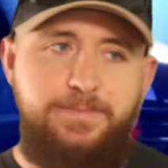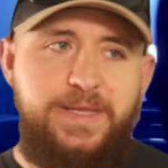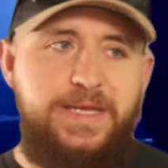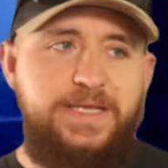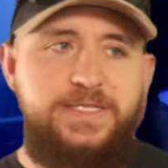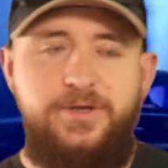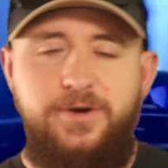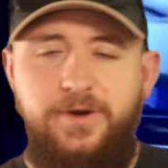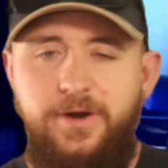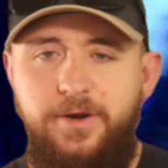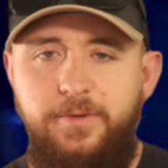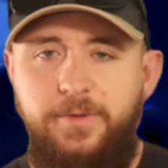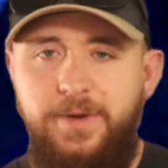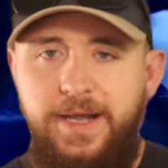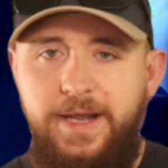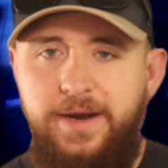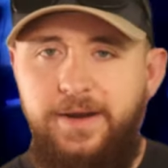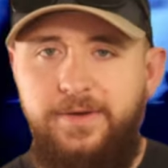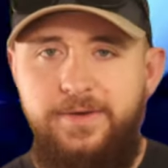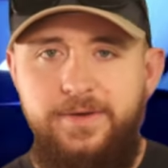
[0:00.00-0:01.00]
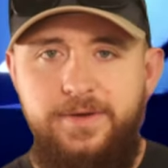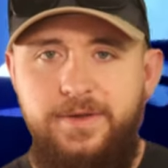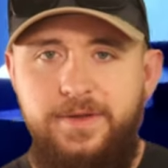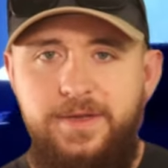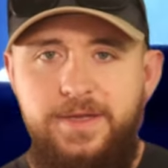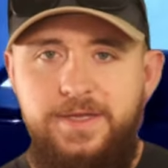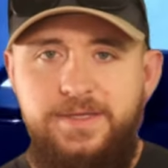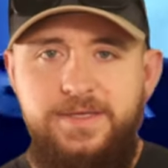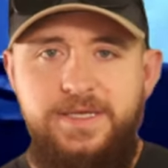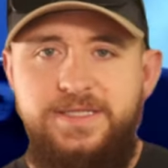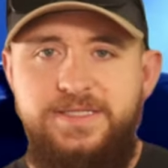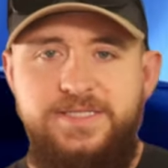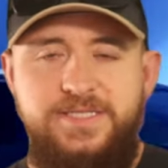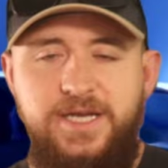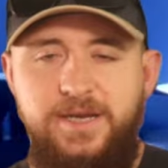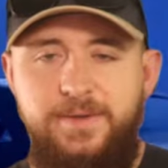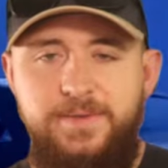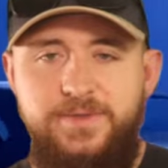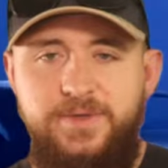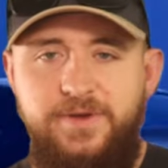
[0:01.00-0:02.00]
like black tar heroin, I don't know, getting
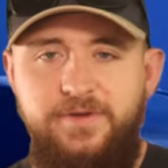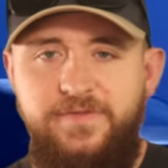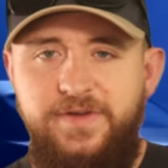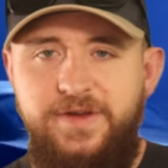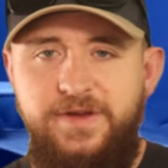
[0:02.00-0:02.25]
stuck in between your